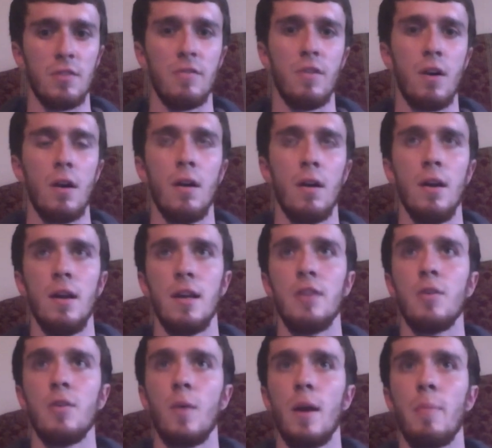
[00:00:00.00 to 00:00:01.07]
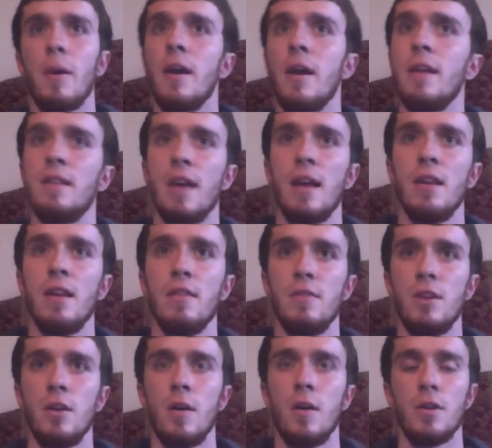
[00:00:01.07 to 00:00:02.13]
far. Either way, probably at the end of the
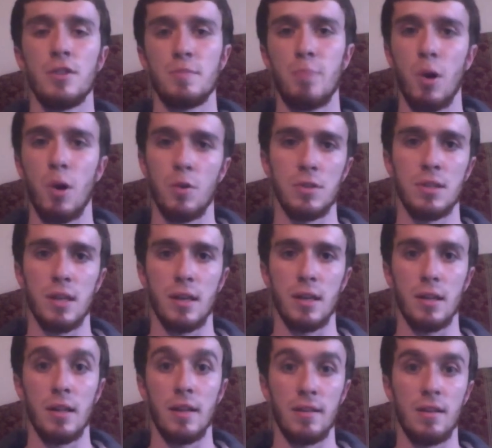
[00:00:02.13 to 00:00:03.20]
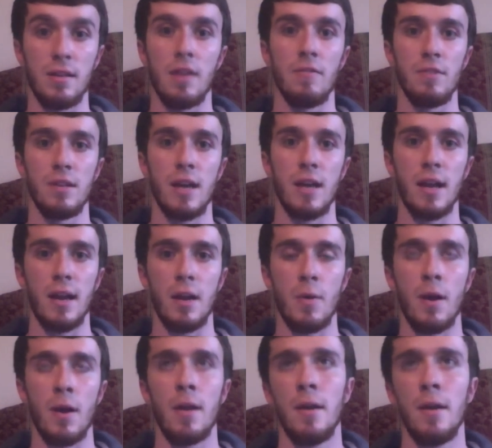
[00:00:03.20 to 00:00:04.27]
video, I'll just post like a list of the deck anyway.